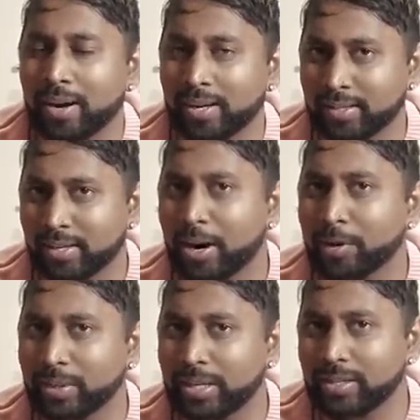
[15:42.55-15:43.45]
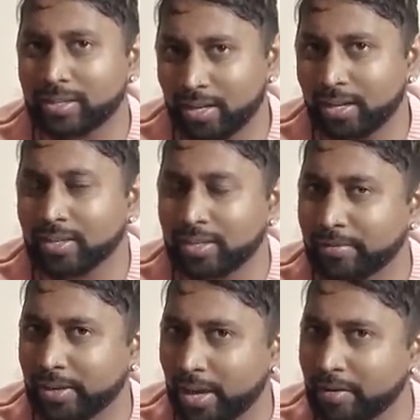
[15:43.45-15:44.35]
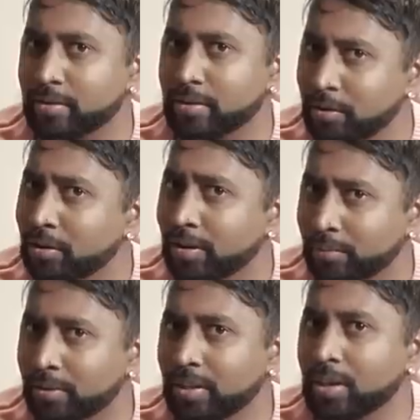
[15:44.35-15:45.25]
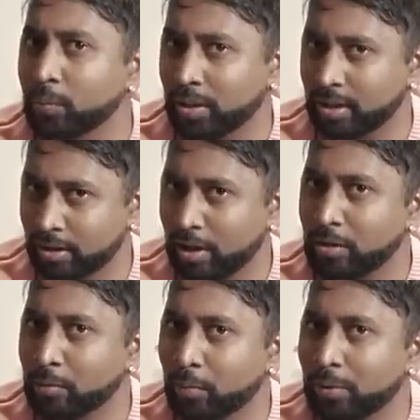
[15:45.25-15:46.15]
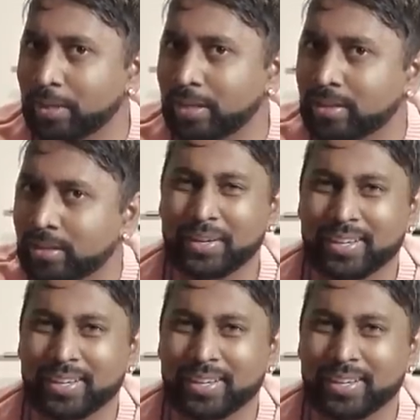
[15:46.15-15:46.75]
and his car would get jealous if he ever saw him with another woman.